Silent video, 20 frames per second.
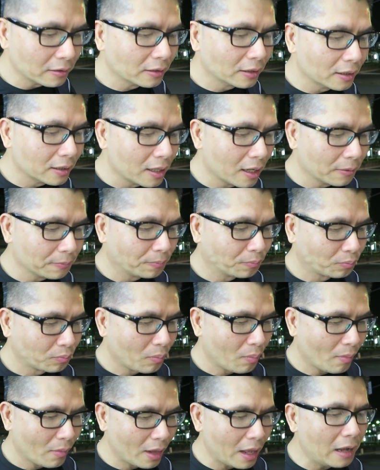and then yeah. ice
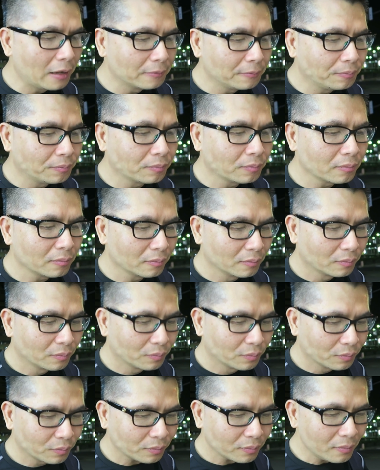cream, yeah. creamy mm. on the mm-hmm.
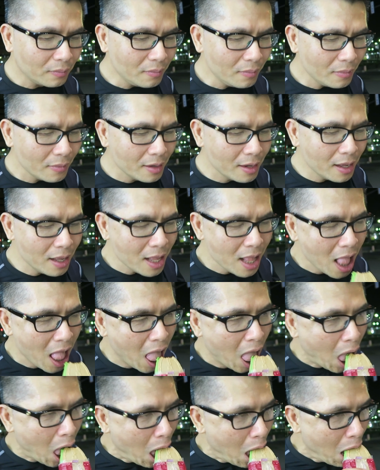inside. Yeah.
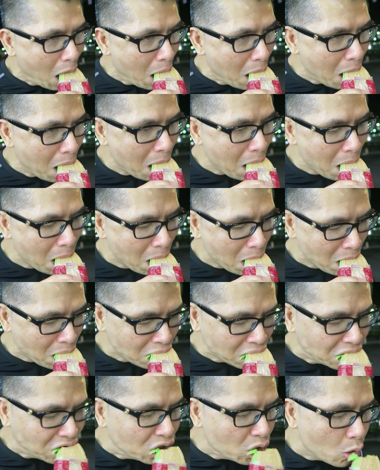It's really
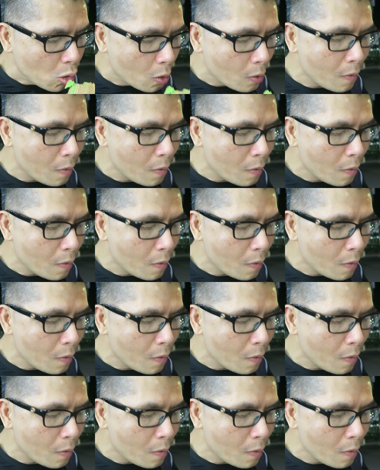good.